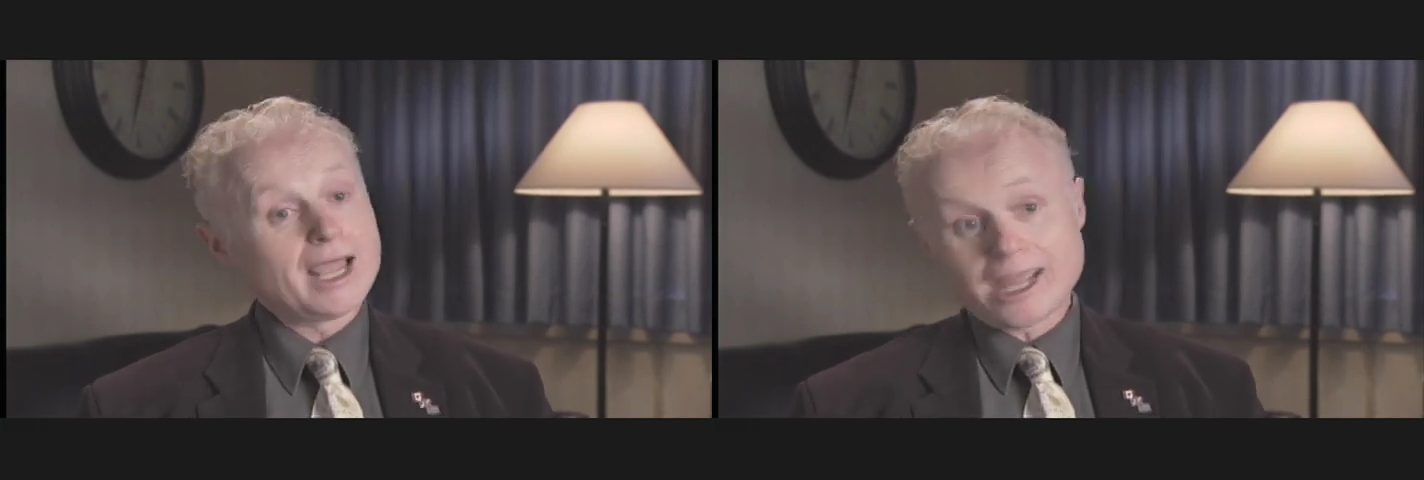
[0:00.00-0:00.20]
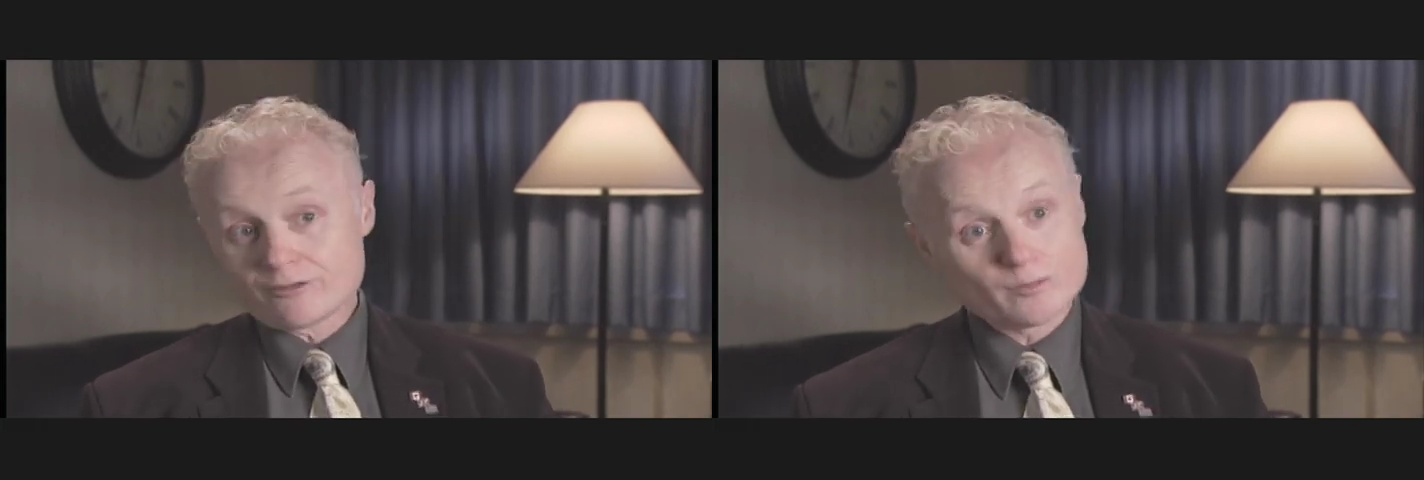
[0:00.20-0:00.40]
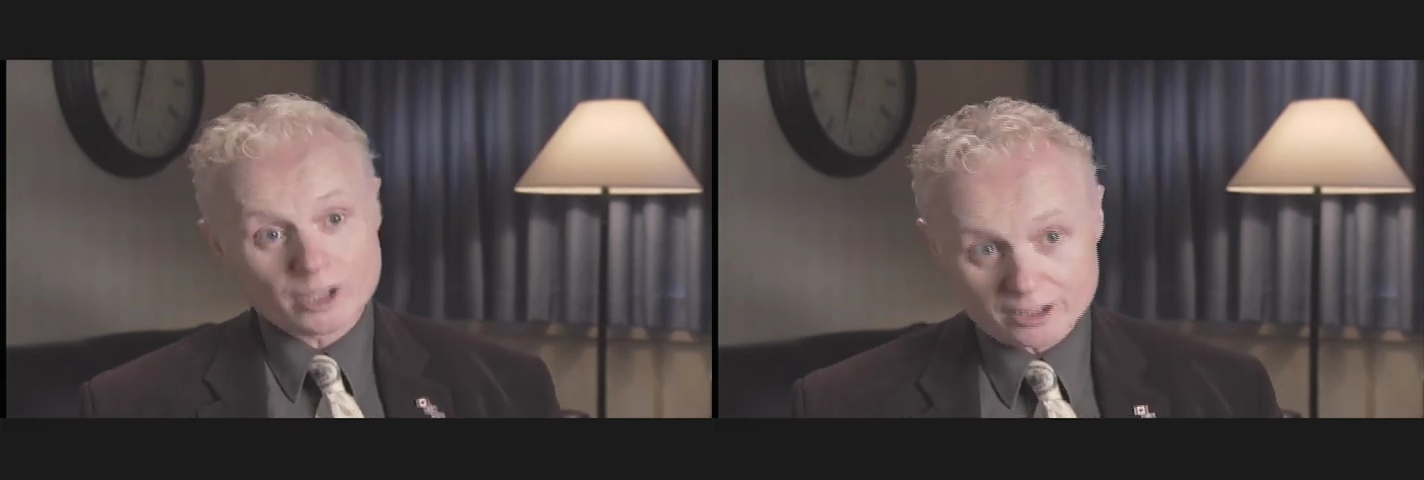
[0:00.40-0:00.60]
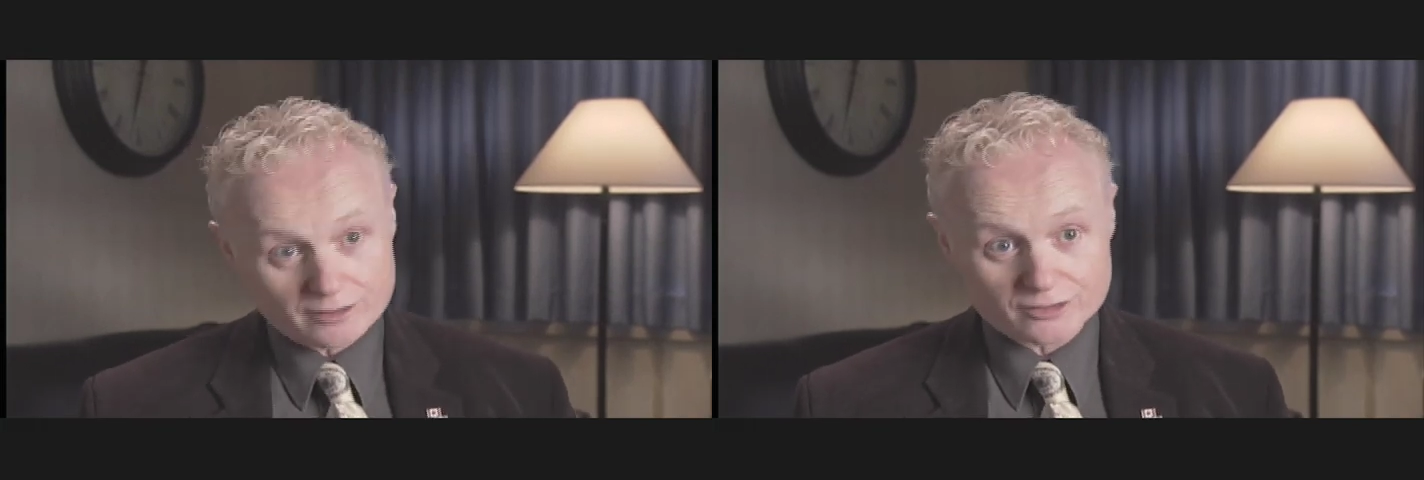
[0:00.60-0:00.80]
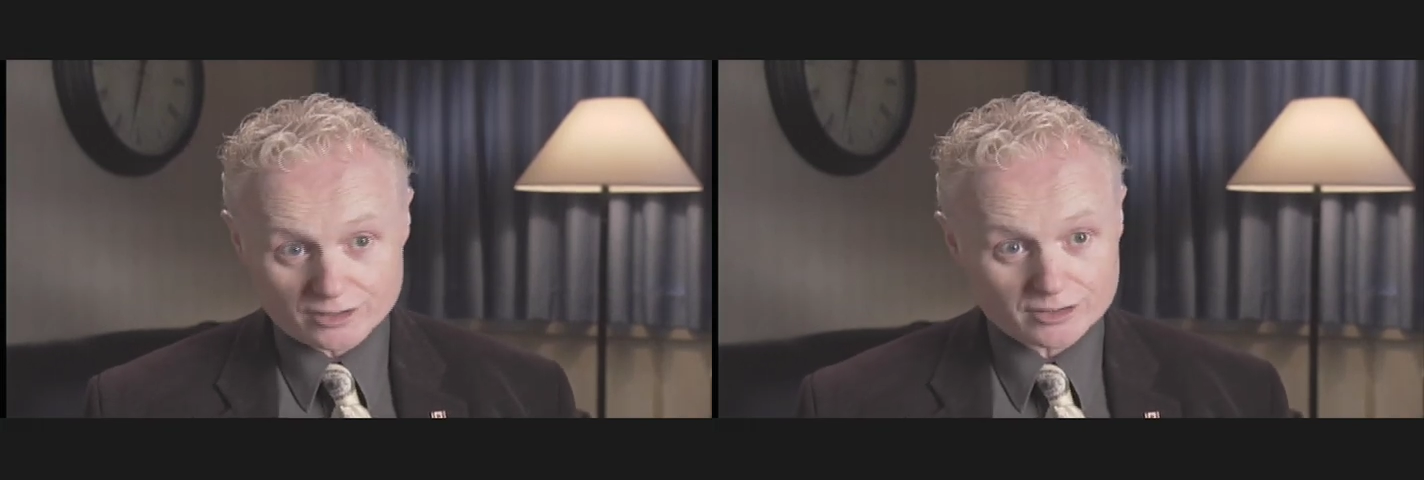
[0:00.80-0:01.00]
Everybody in
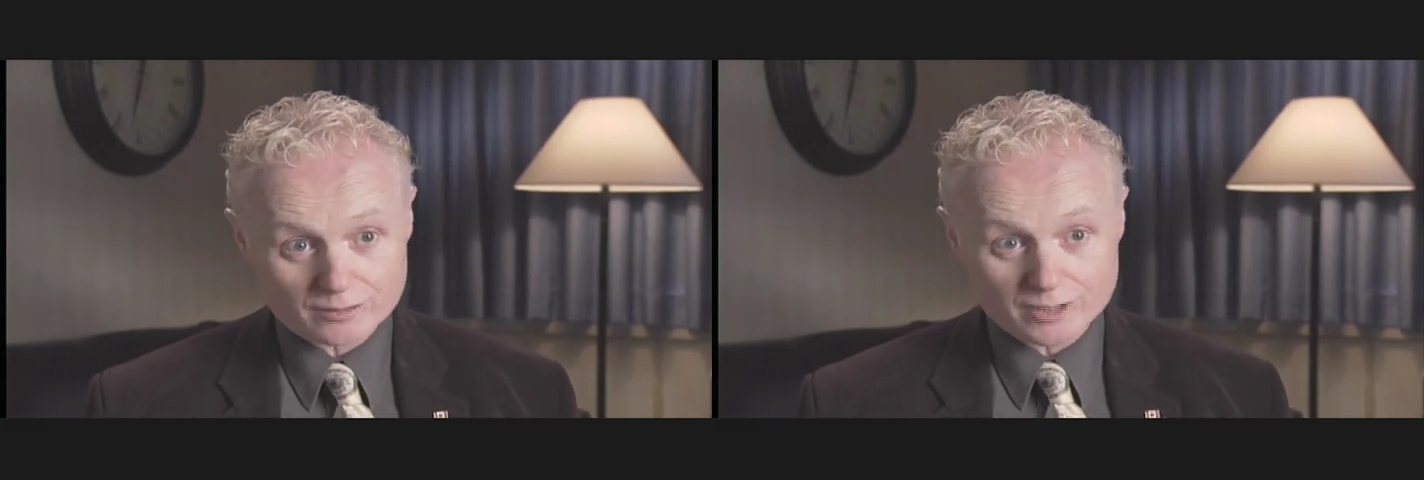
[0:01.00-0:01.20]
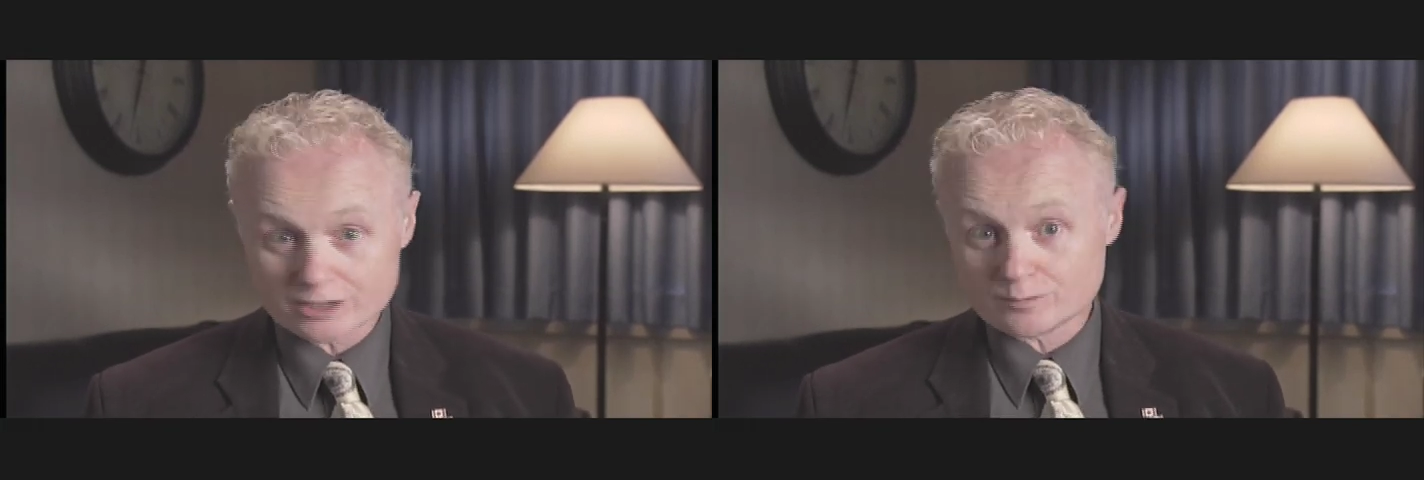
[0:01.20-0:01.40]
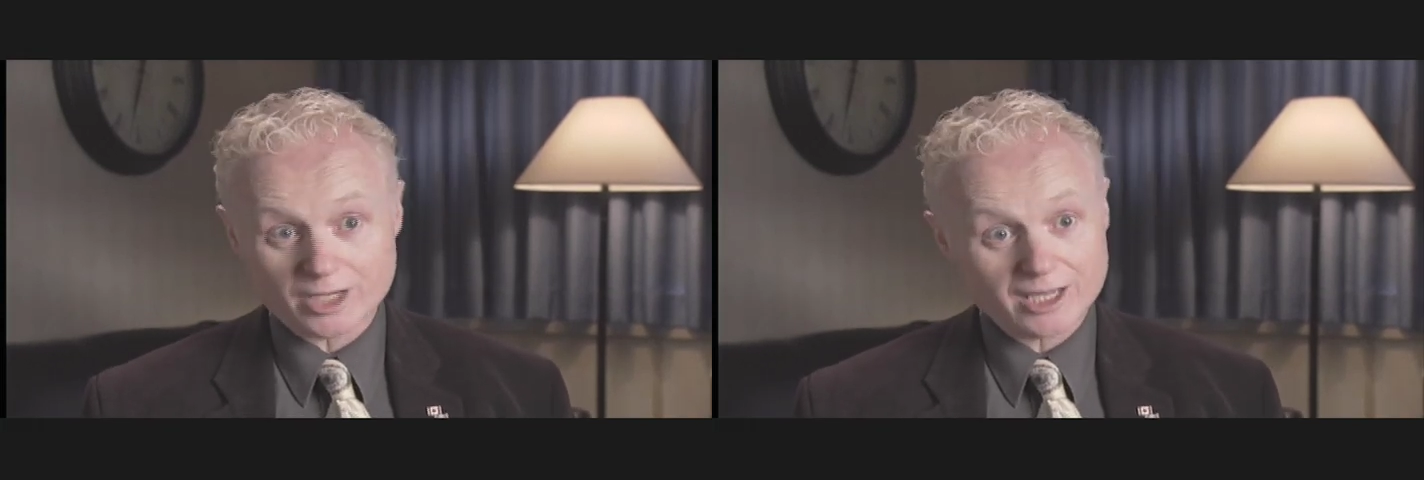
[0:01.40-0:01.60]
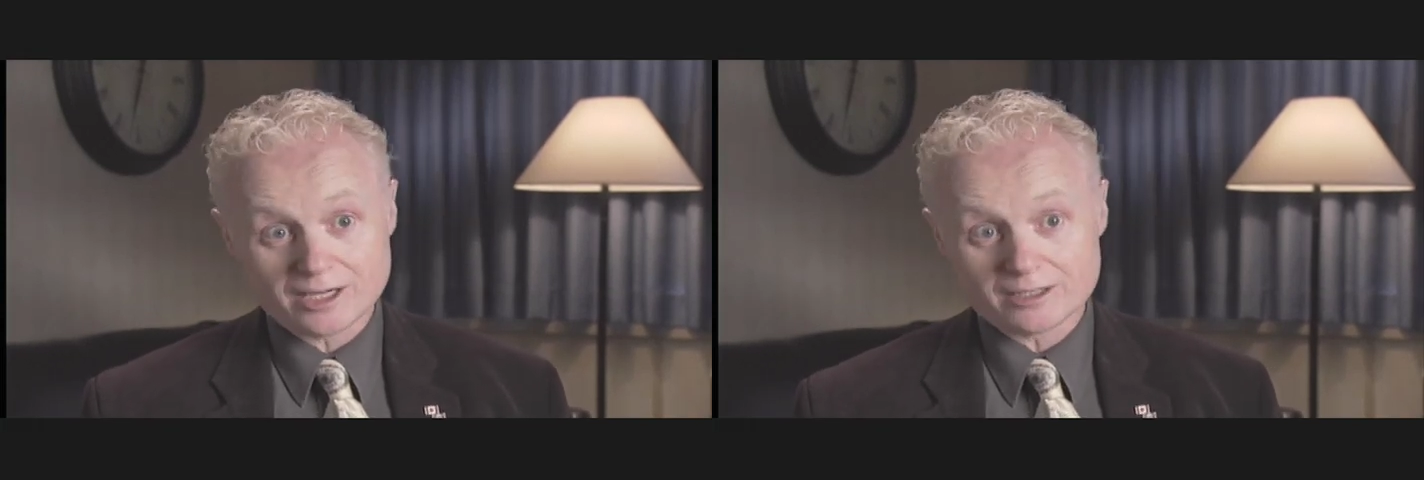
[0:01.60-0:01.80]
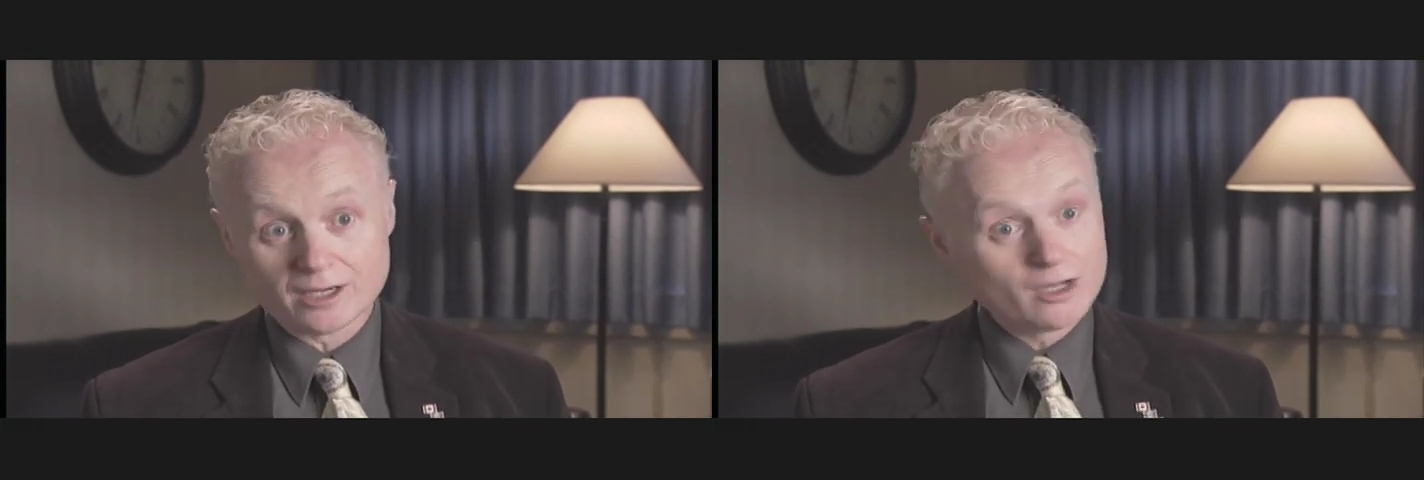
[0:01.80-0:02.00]
the system gets
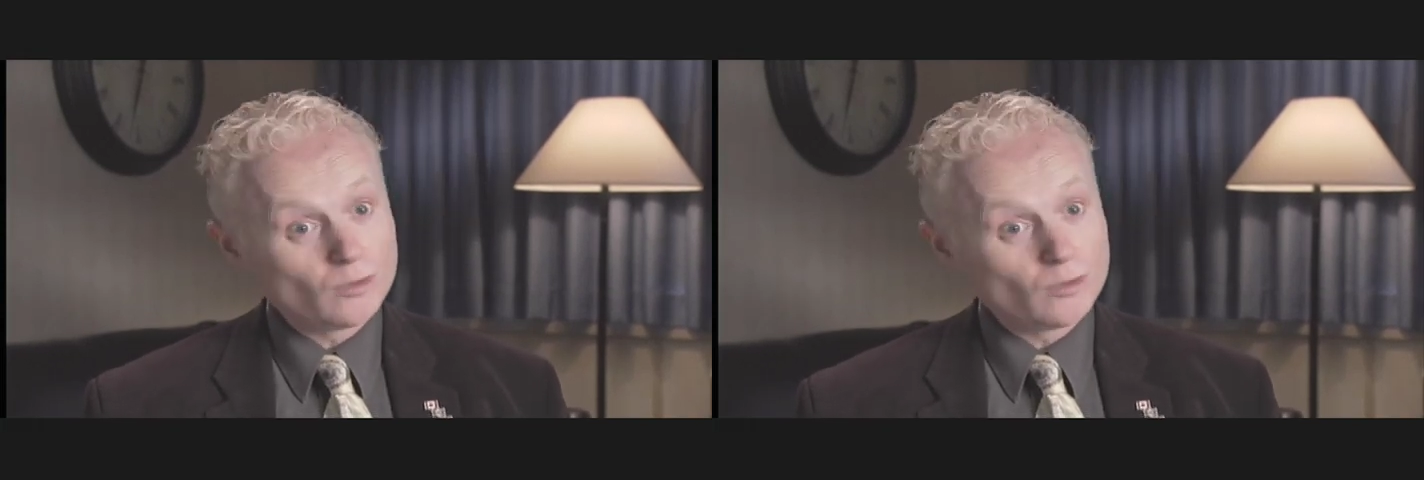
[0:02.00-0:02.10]
paid